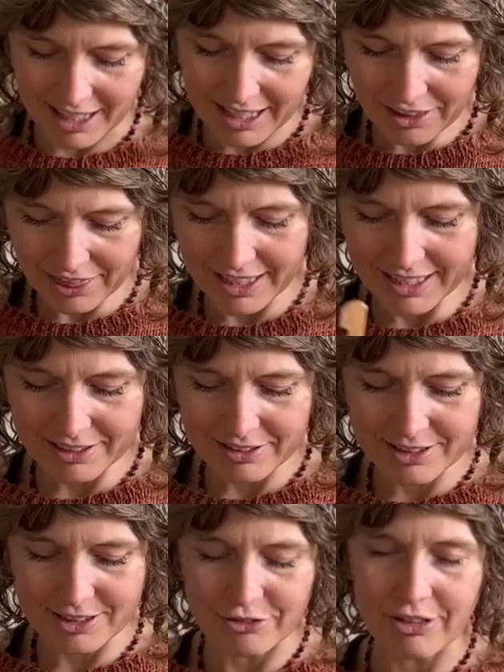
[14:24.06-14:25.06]
I think
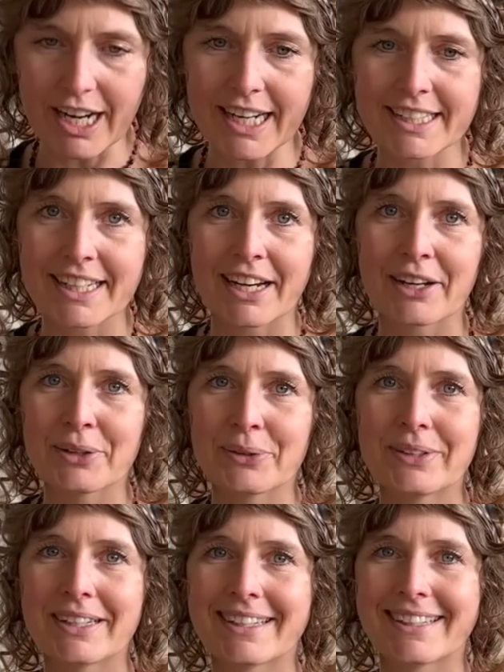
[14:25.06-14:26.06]
it's dry
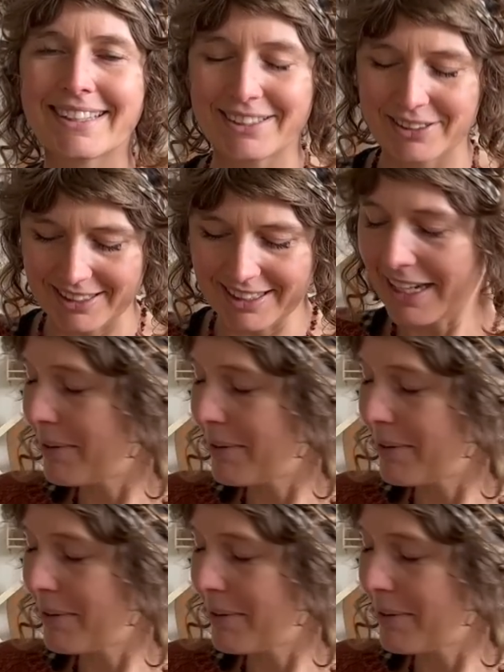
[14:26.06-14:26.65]
now. I